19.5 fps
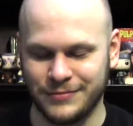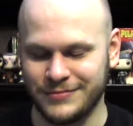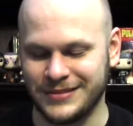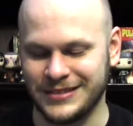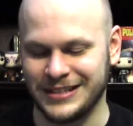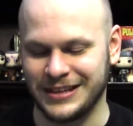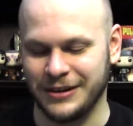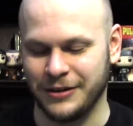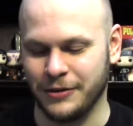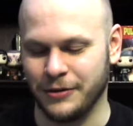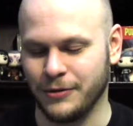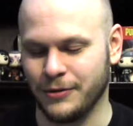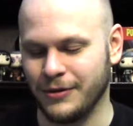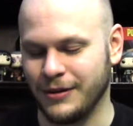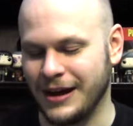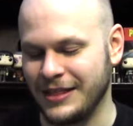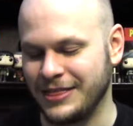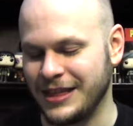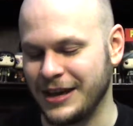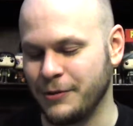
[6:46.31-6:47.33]
So
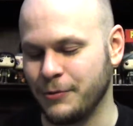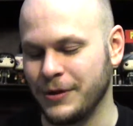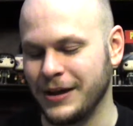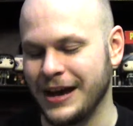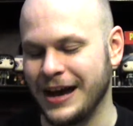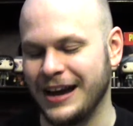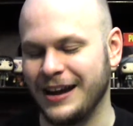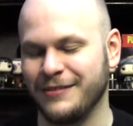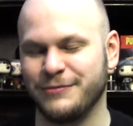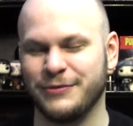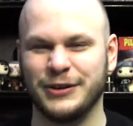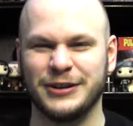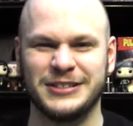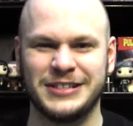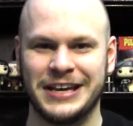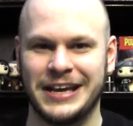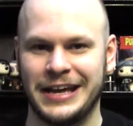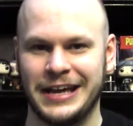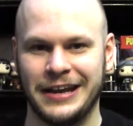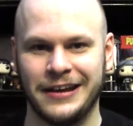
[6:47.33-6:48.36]
I think we got it for
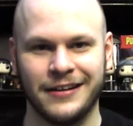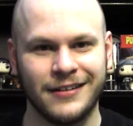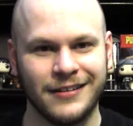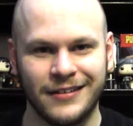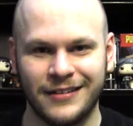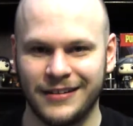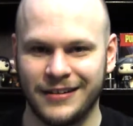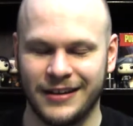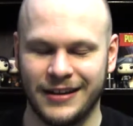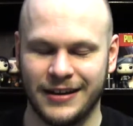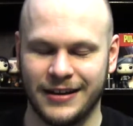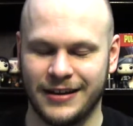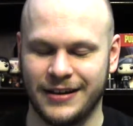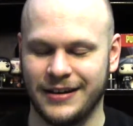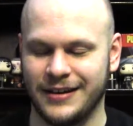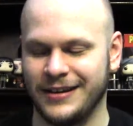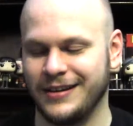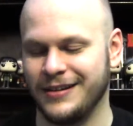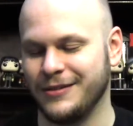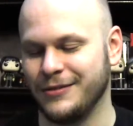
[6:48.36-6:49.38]
10.
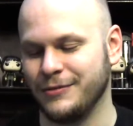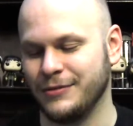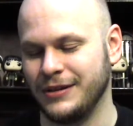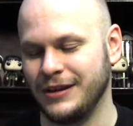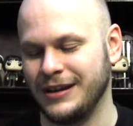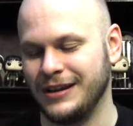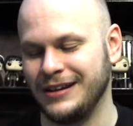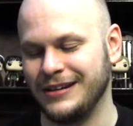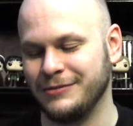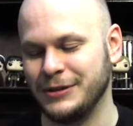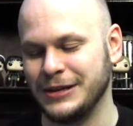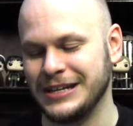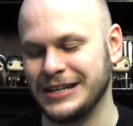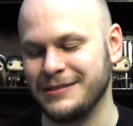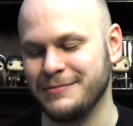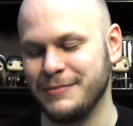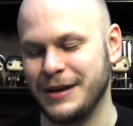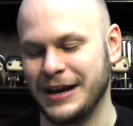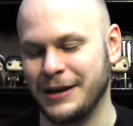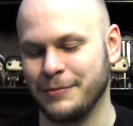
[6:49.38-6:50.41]
We
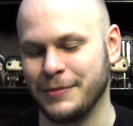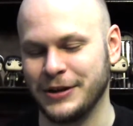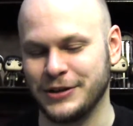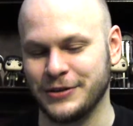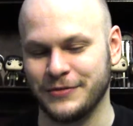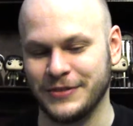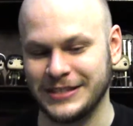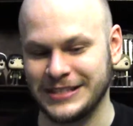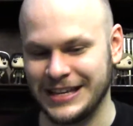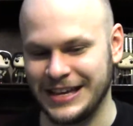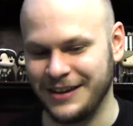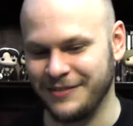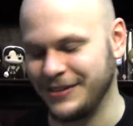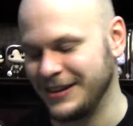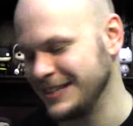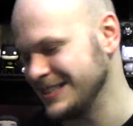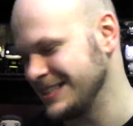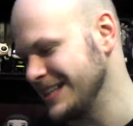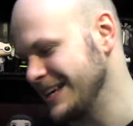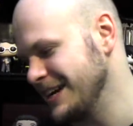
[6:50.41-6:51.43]
didn't make much of a
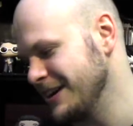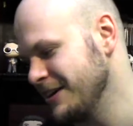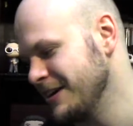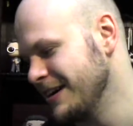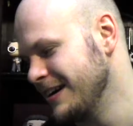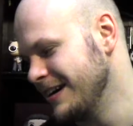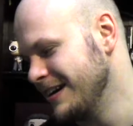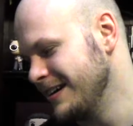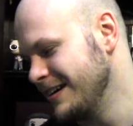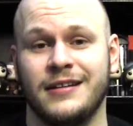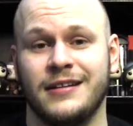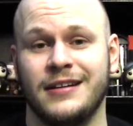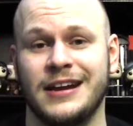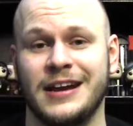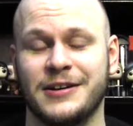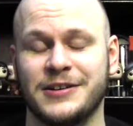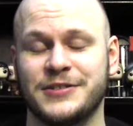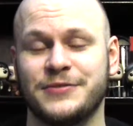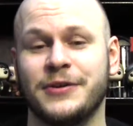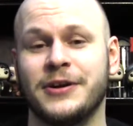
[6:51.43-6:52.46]
savings there.
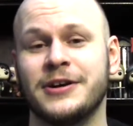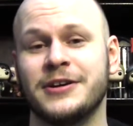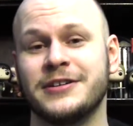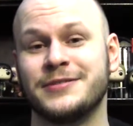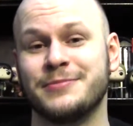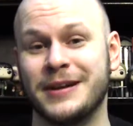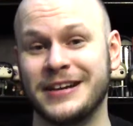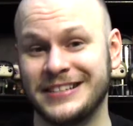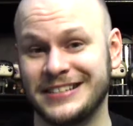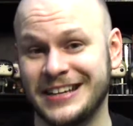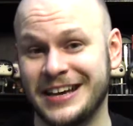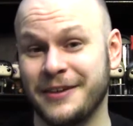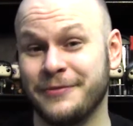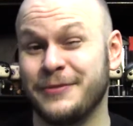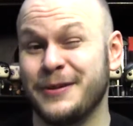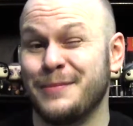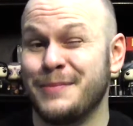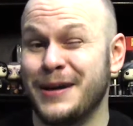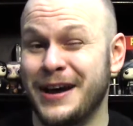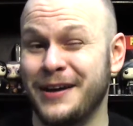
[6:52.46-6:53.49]
Now, as far as myself
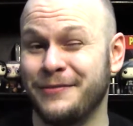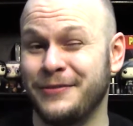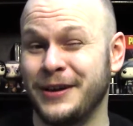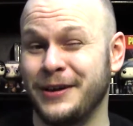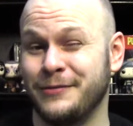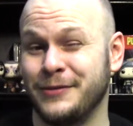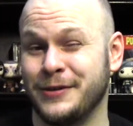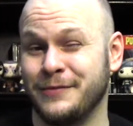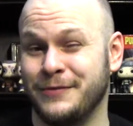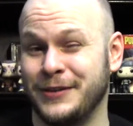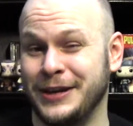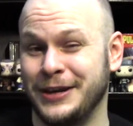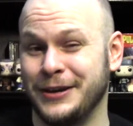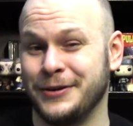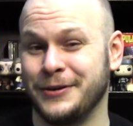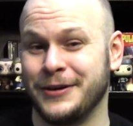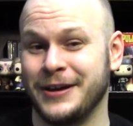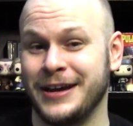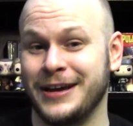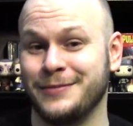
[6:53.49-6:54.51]
and my favorite
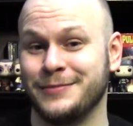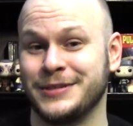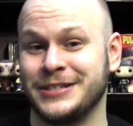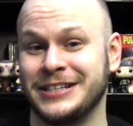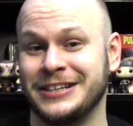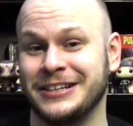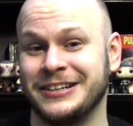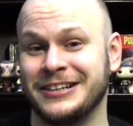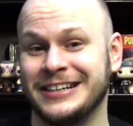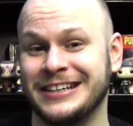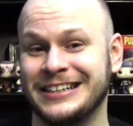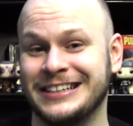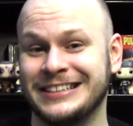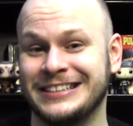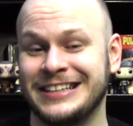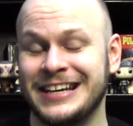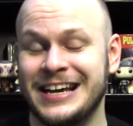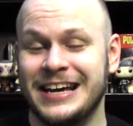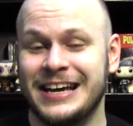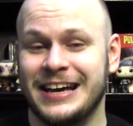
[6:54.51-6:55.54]
video game
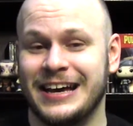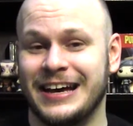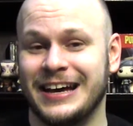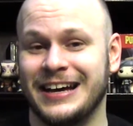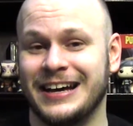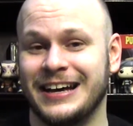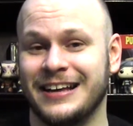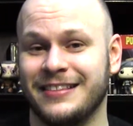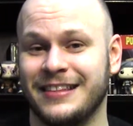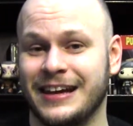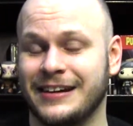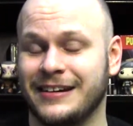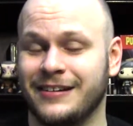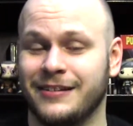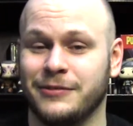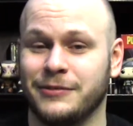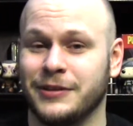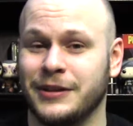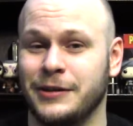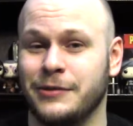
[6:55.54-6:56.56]
series, that
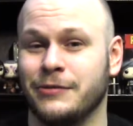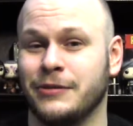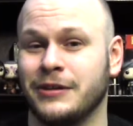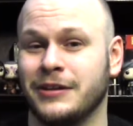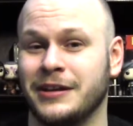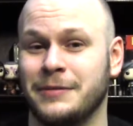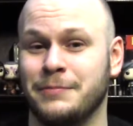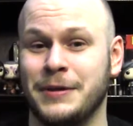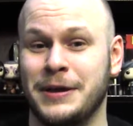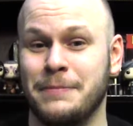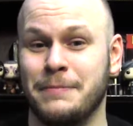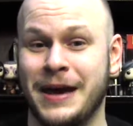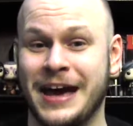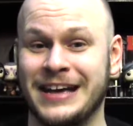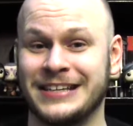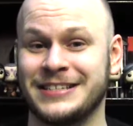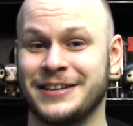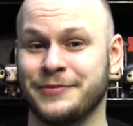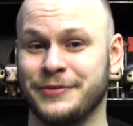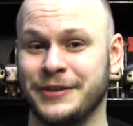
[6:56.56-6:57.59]
can only really be
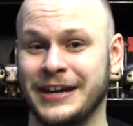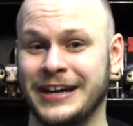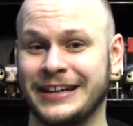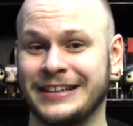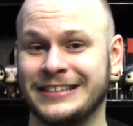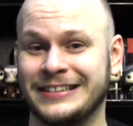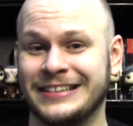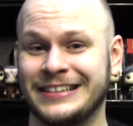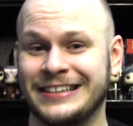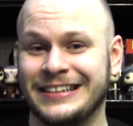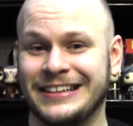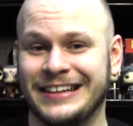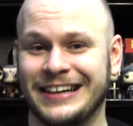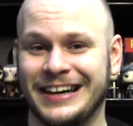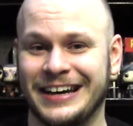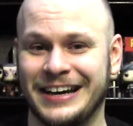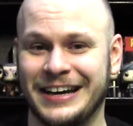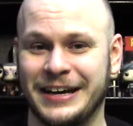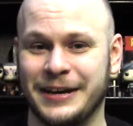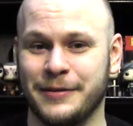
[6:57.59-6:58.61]
Mass Effect.
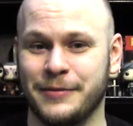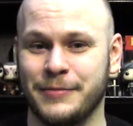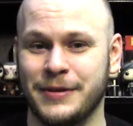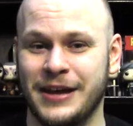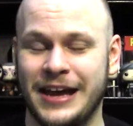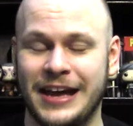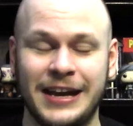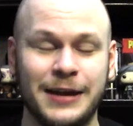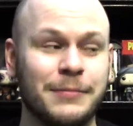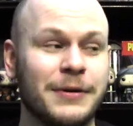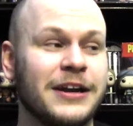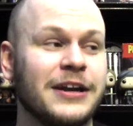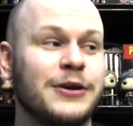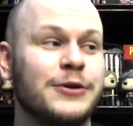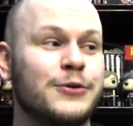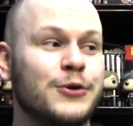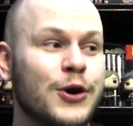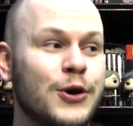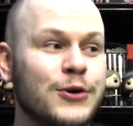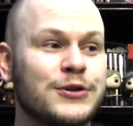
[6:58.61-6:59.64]
Anybody
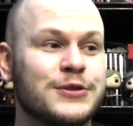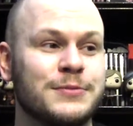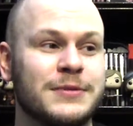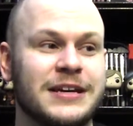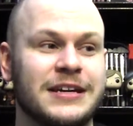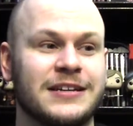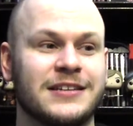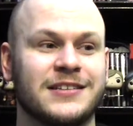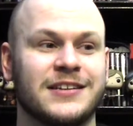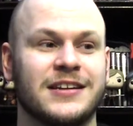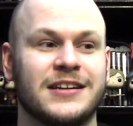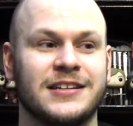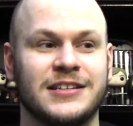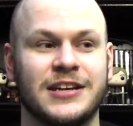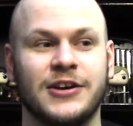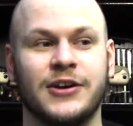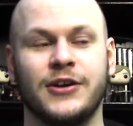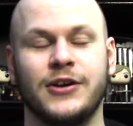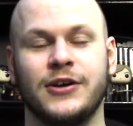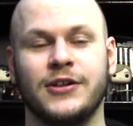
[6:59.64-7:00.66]
who knows me is going to
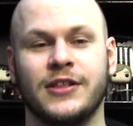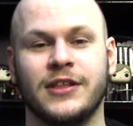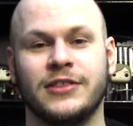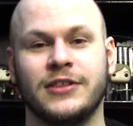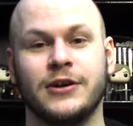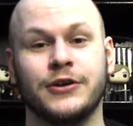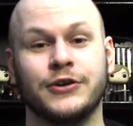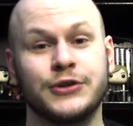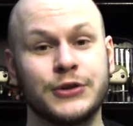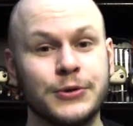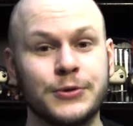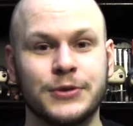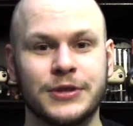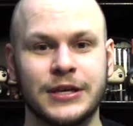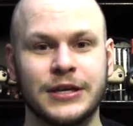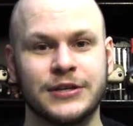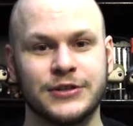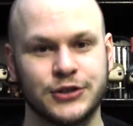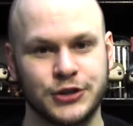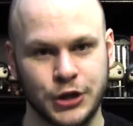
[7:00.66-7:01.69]
tell you that there are two
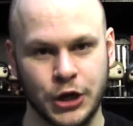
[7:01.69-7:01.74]
things